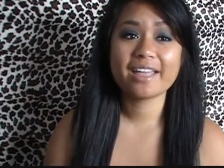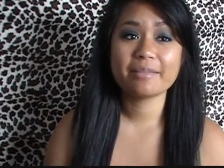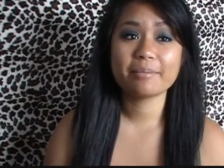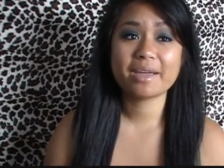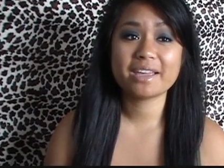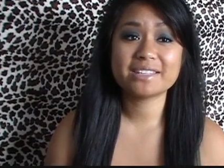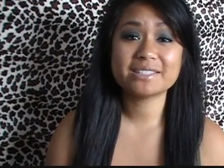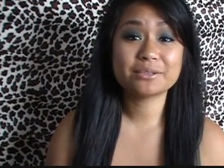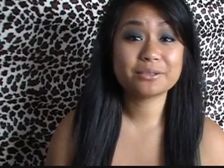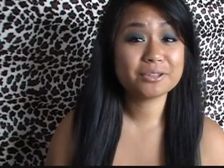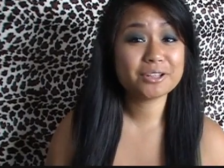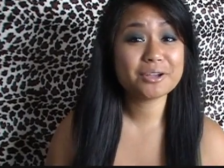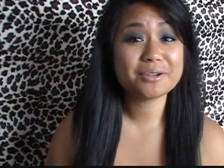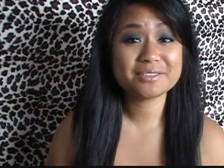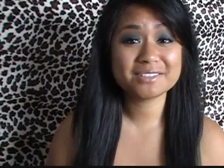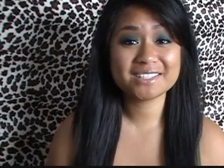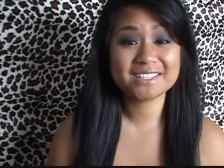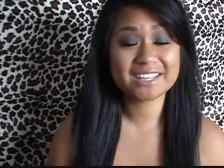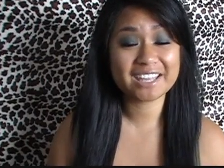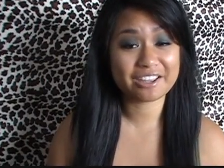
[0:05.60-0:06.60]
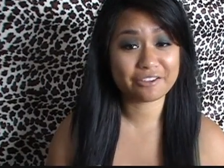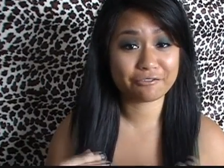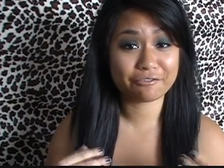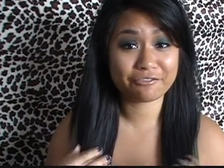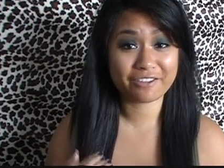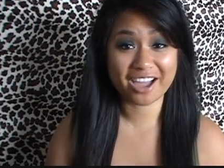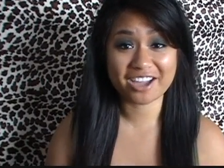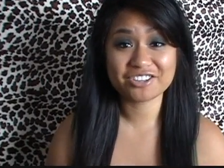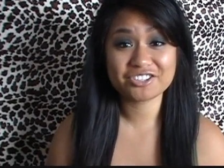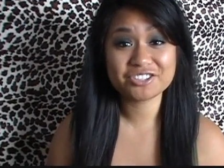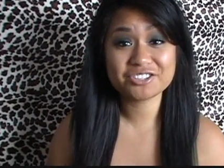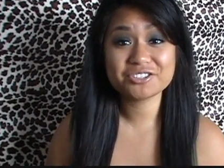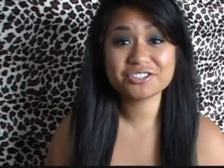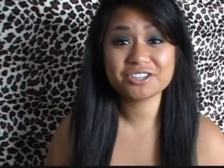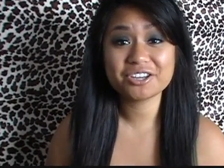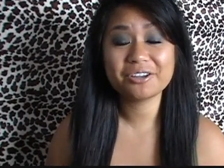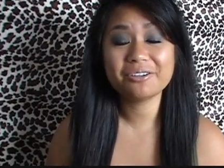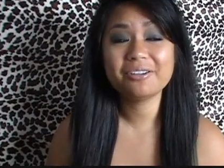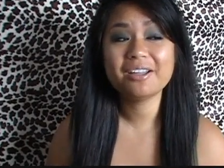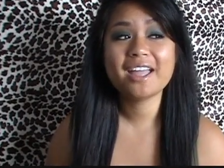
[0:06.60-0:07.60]
my school hosted a fashion
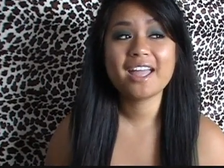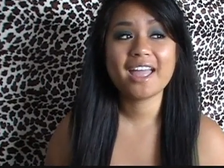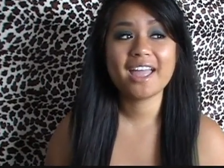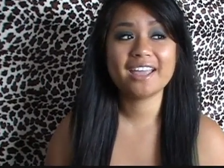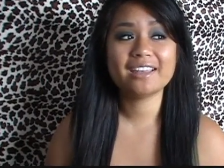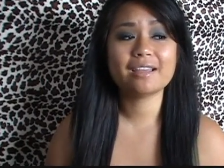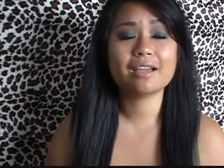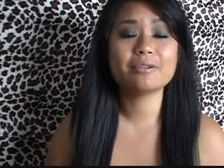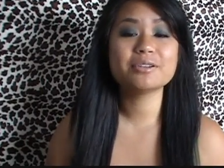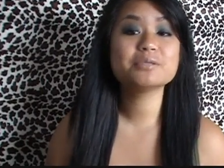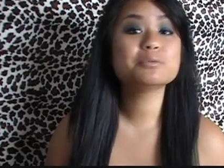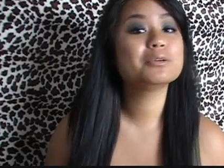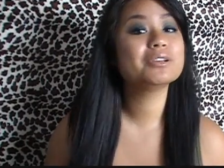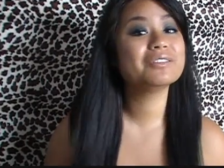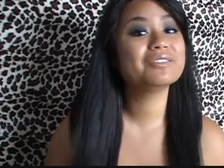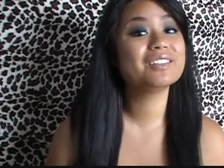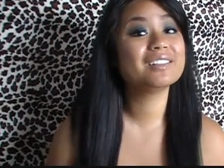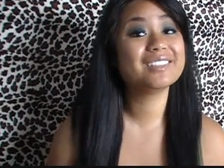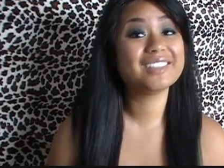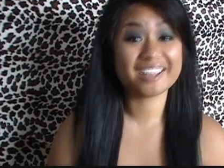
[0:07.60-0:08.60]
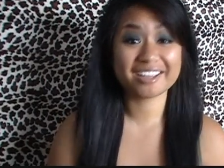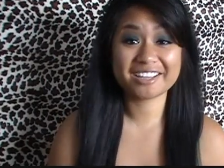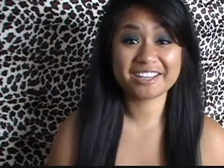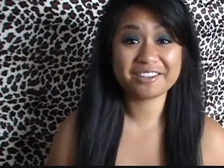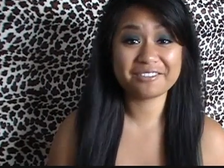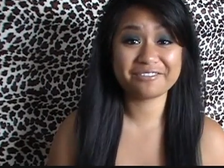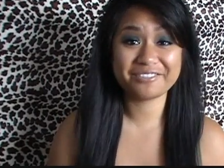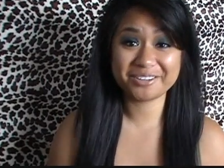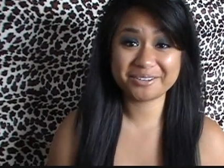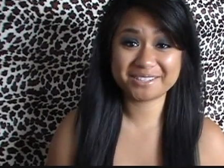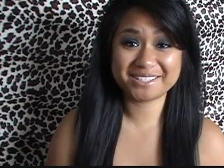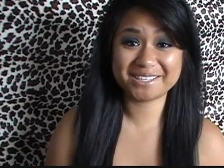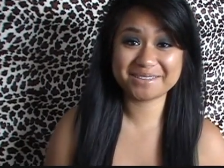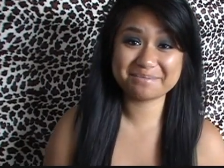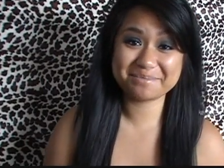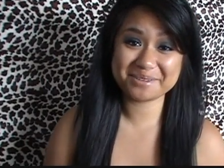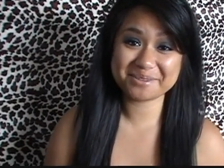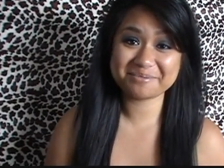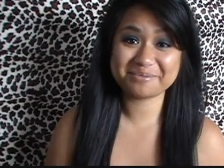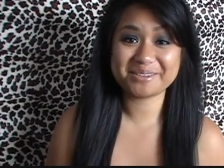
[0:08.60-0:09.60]
show, and I was one of the lucky few to
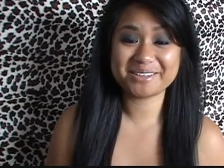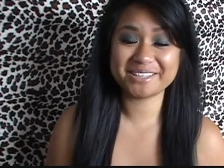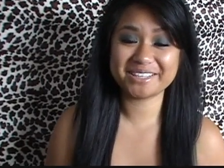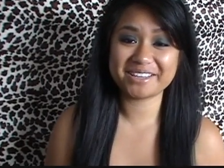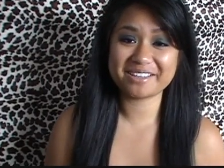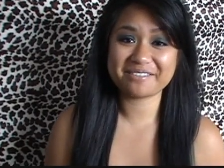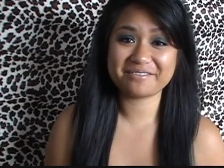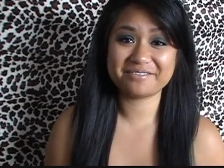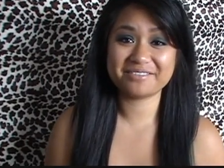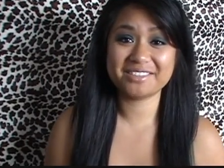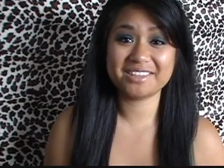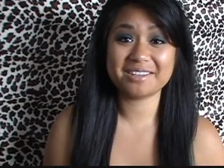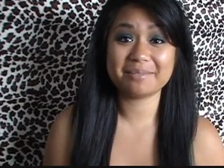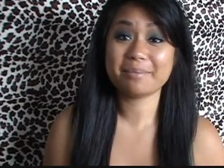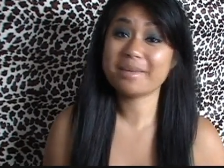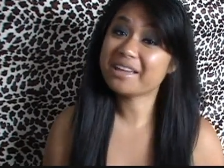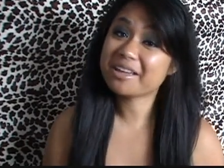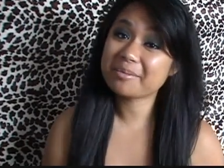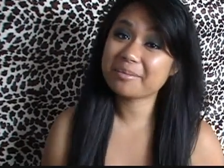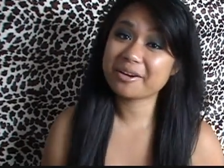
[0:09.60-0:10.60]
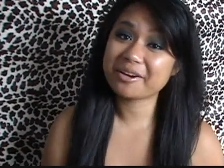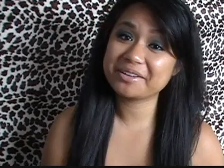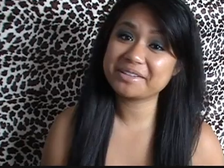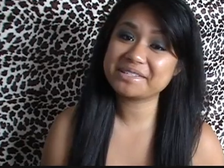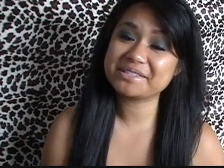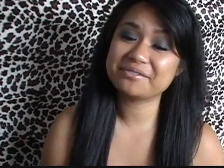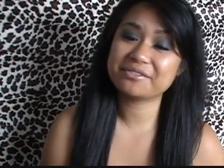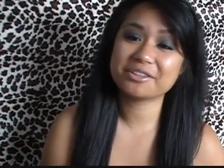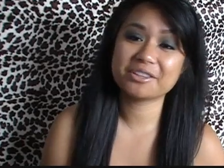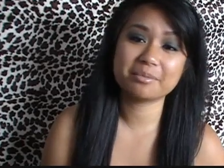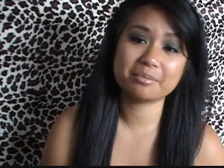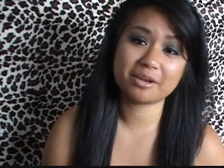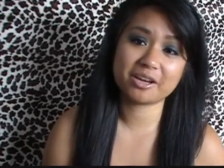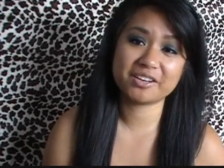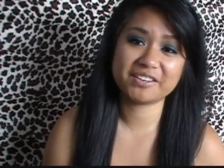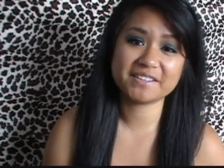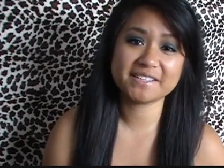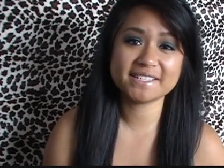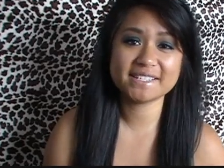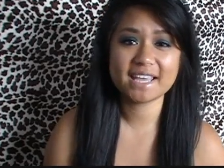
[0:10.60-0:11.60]
be one of the makeup artists for the
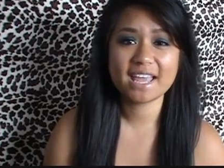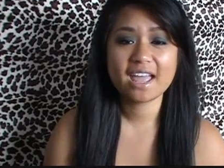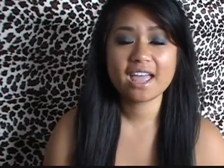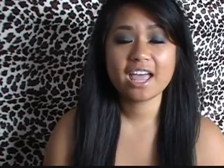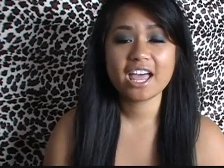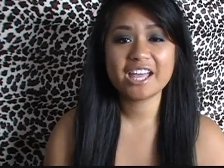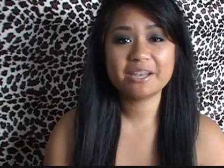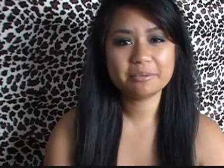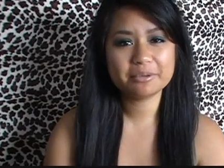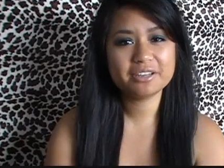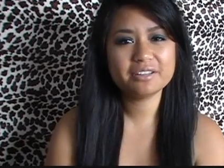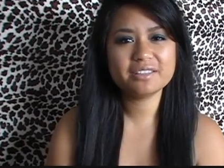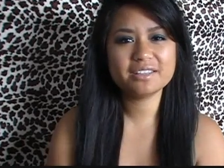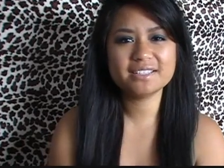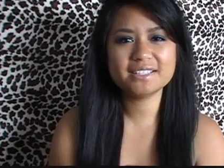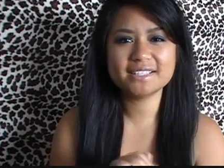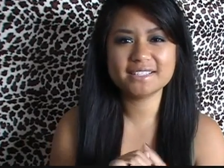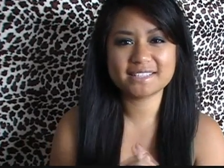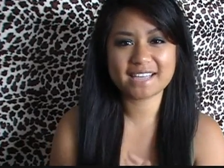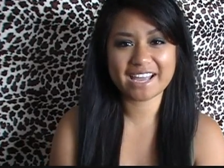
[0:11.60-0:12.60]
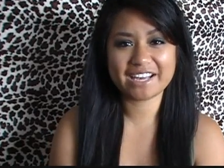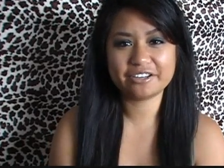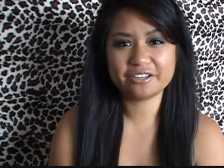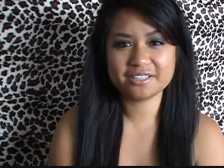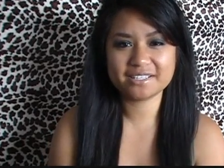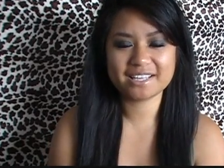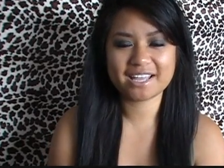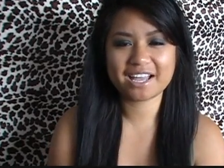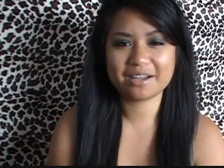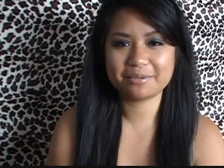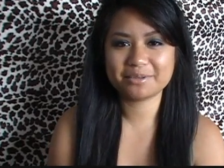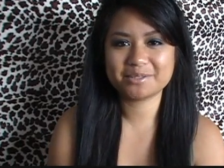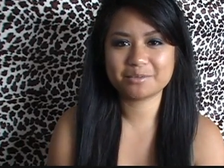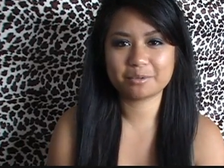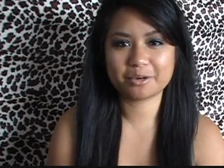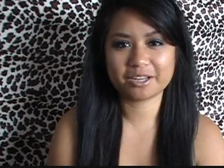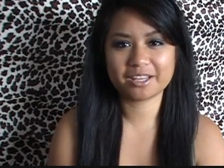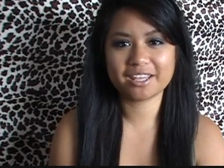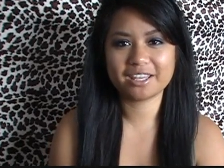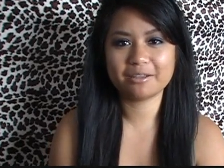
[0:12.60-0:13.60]
models. And one of the designers that I was
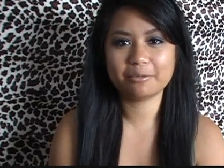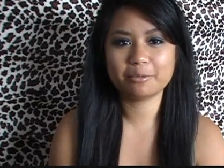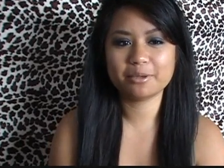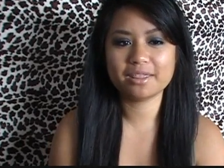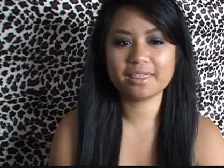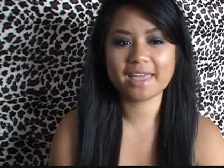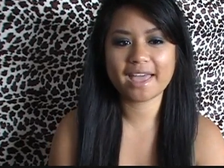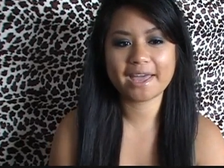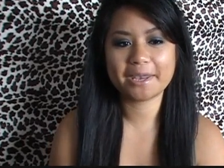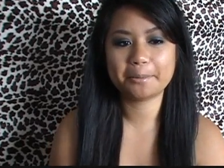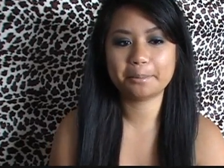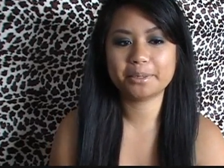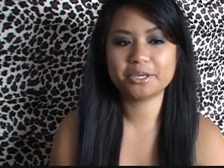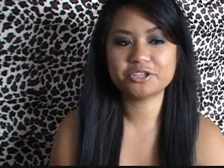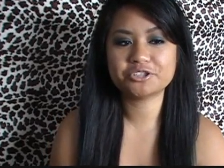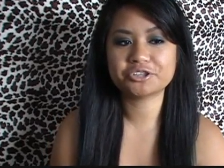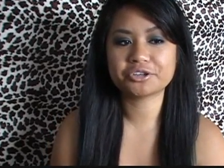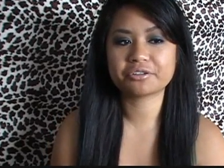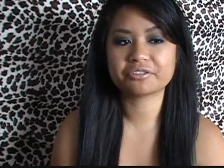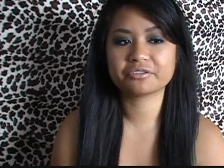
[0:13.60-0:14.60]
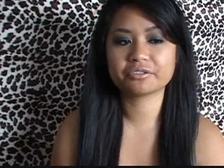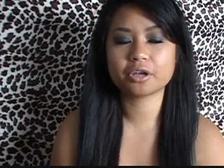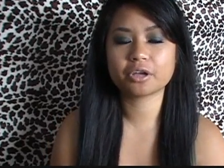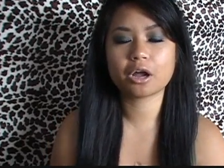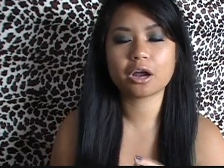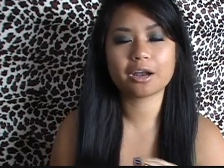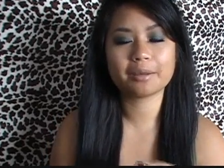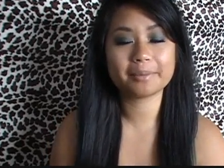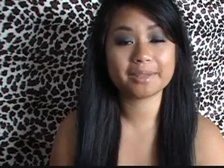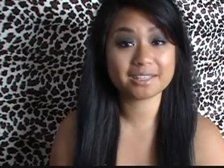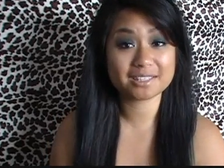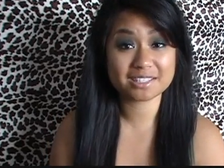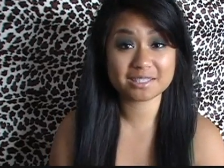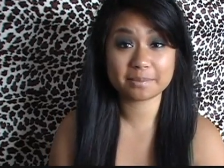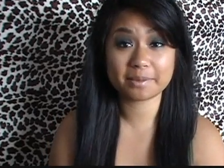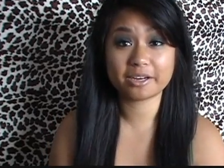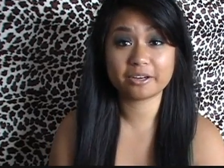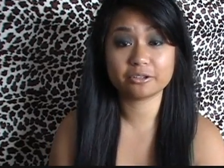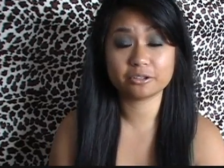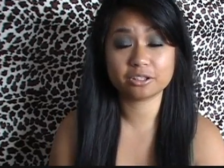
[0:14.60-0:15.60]
working with had a bunch of
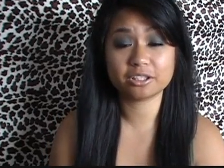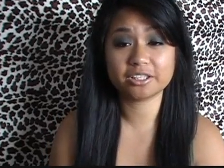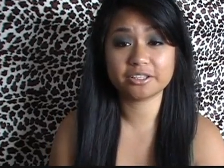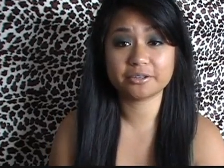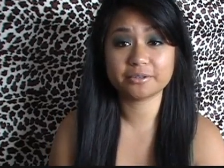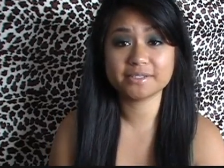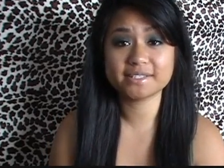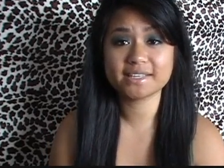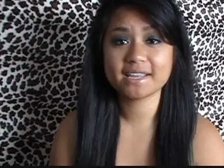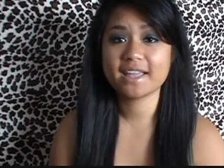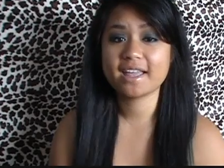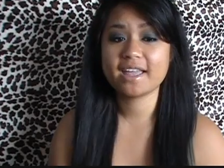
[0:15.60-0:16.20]
army-inspired clothes,